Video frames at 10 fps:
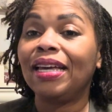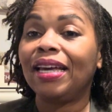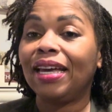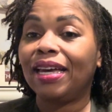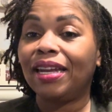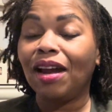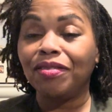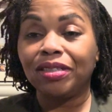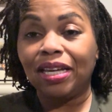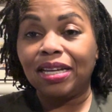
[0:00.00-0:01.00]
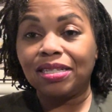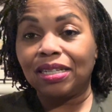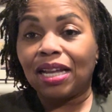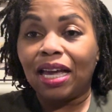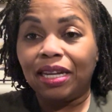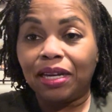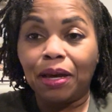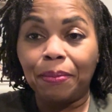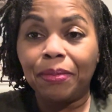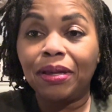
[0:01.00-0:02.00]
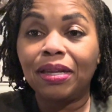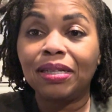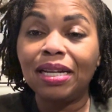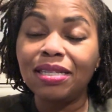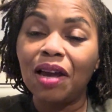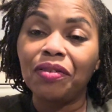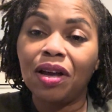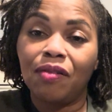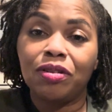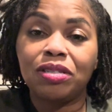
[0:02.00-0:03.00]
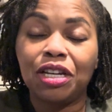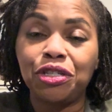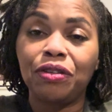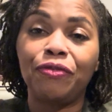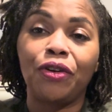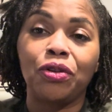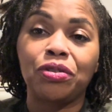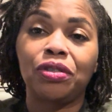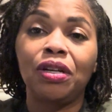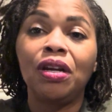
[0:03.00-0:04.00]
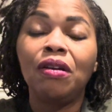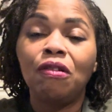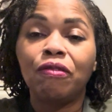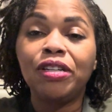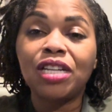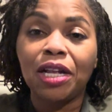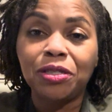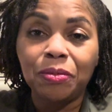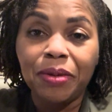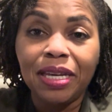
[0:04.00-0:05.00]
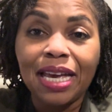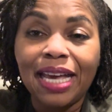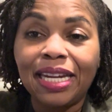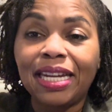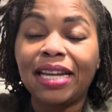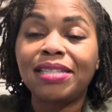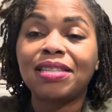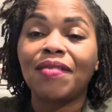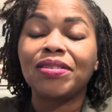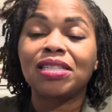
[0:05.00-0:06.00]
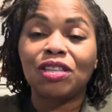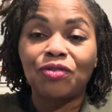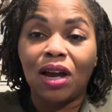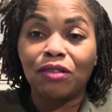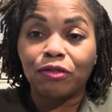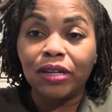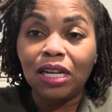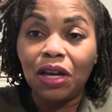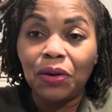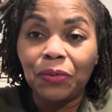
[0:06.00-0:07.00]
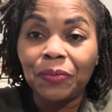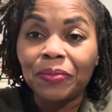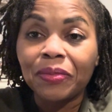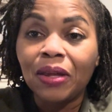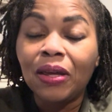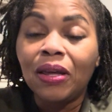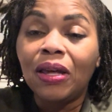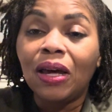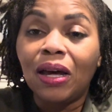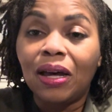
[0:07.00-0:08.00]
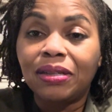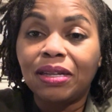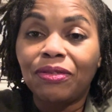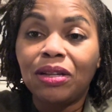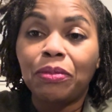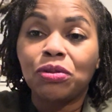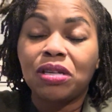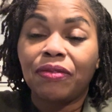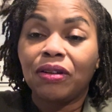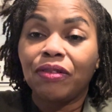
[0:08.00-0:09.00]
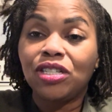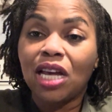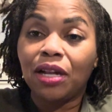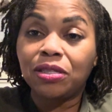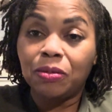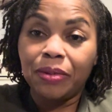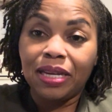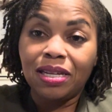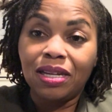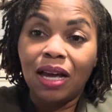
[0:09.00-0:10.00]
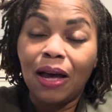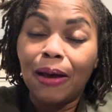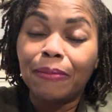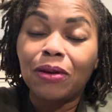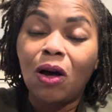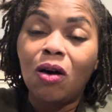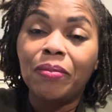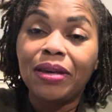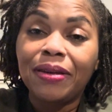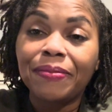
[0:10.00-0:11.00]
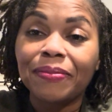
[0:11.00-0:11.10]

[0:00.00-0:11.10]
and everything isn't lining up. Let's have a conversation first. Reach out to me, 888-765-RELOAD. Definitely, most definitely reach out to me. Call me,